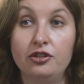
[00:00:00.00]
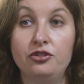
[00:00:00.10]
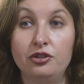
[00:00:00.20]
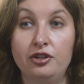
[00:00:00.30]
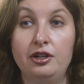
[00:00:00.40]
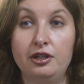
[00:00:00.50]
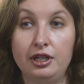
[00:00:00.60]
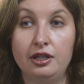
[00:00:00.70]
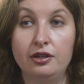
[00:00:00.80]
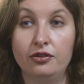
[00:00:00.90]
History Center
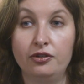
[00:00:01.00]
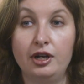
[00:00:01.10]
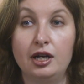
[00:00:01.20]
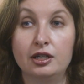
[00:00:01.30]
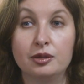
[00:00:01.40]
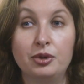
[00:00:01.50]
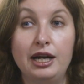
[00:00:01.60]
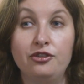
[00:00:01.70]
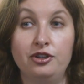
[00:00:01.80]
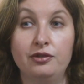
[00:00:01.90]
is
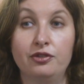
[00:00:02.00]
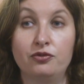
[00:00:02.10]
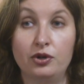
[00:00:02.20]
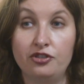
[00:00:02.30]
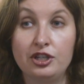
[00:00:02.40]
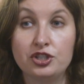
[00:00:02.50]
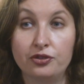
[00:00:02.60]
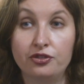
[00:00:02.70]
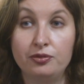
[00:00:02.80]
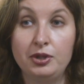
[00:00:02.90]
comprised of the Fort St.
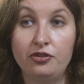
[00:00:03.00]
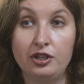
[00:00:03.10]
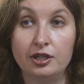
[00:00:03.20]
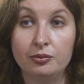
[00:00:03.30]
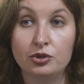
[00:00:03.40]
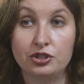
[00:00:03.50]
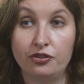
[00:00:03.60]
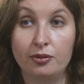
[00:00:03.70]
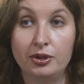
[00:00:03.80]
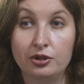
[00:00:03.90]
Joseph Museum, which
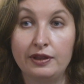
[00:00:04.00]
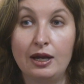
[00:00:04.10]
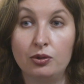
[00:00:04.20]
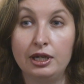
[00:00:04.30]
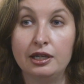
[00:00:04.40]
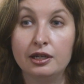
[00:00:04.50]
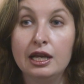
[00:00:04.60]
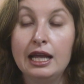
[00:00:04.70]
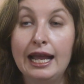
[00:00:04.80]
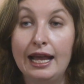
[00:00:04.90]
is the building that we're in,
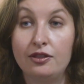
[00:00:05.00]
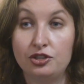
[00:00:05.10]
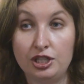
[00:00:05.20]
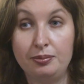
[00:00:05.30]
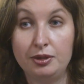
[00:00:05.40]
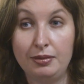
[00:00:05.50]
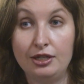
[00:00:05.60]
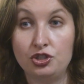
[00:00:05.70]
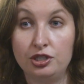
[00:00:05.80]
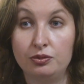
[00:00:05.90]
and the Chapin
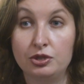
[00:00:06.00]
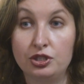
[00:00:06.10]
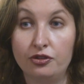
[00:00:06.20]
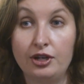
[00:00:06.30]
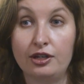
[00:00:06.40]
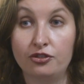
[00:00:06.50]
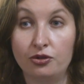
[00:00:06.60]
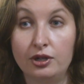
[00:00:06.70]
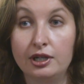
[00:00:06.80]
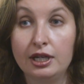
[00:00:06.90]
Mansion, which is next
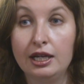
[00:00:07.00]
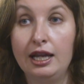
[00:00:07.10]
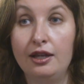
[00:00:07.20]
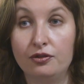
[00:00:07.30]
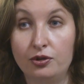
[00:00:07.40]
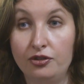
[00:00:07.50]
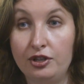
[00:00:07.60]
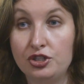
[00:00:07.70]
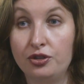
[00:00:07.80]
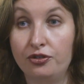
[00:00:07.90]
door. And the Fort
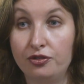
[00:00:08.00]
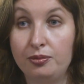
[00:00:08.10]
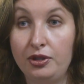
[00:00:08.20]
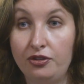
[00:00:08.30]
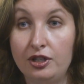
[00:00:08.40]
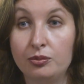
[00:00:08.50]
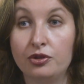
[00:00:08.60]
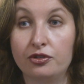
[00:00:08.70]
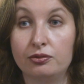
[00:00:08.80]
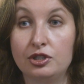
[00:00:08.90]
St. Joseph Museum
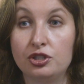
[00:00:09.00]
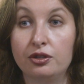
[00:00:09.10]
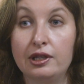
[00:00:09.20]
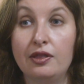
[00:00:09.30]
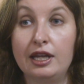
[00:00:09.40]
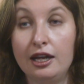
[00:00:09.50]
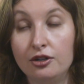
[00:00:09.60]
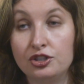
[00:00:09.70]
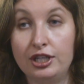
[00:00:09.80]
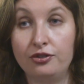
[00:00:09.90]
was originally the
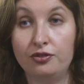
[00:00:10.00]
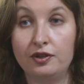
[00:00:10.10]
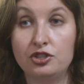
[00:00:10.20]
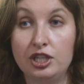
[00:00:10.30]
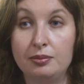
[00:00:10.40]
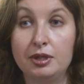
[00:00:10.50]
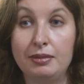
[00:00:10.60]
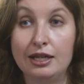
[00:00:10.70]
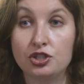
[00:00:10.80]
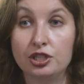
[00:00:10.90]
carriage house for the
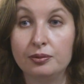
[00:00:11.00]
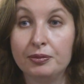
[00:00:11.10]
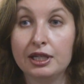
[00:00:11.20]
Chapin Mansion.